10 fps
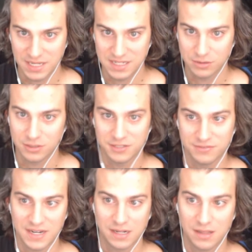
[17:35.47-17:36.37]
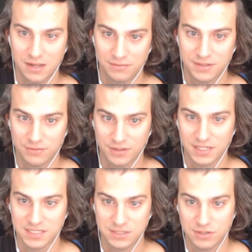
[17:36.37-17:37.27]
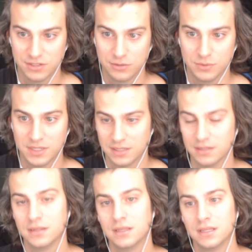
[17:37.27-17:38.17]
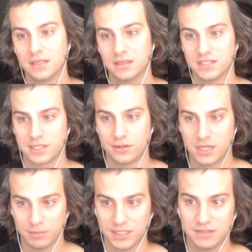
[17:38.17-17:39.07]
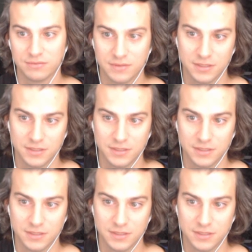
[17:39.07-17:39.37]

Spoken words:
It'll define a lot of different things you can do in this color, I believe,